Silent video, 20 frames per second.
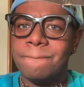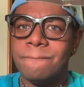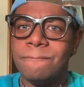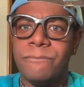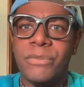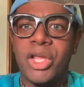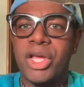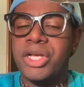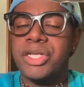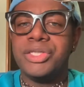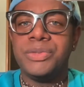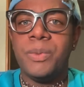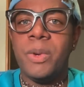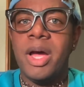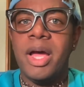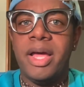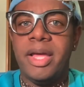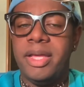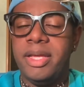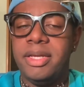Because
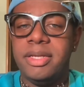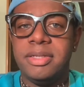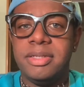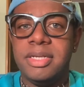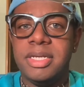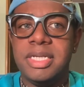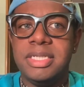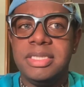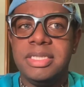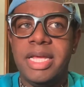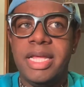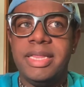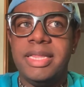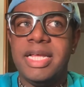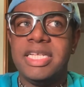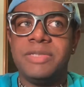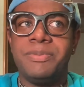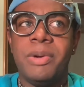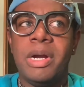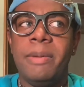why? And
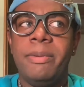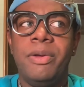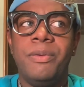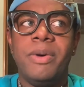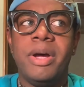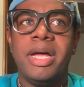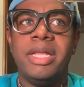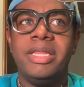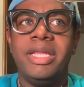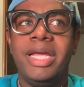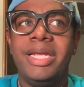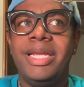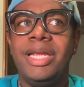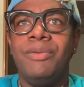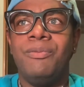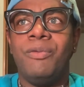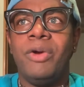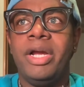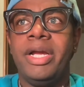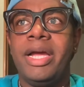that's probably why it
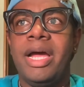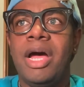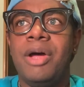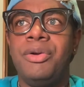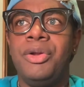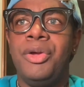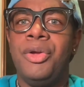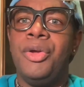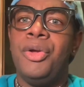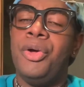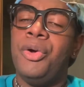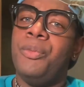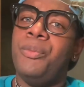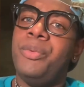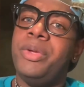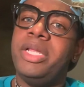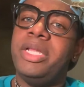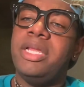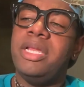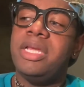didn't work out
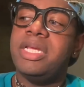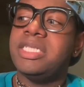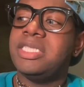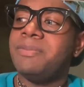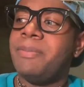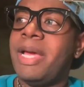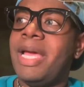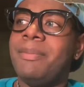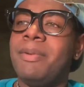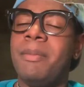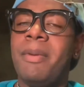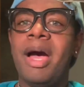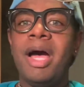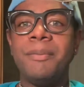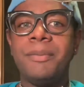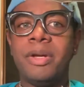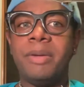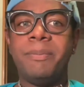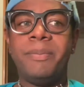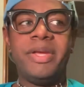with his baby
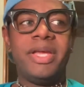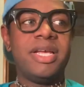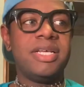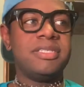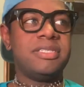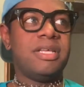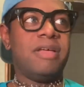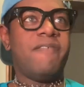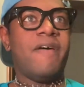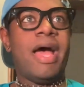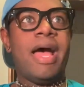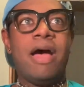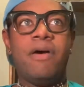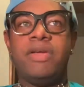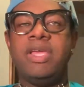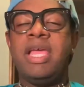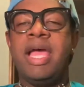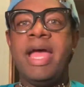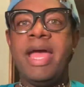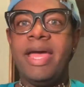mama, because of how
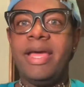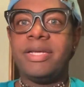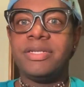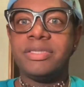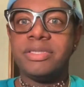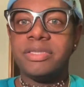he acts.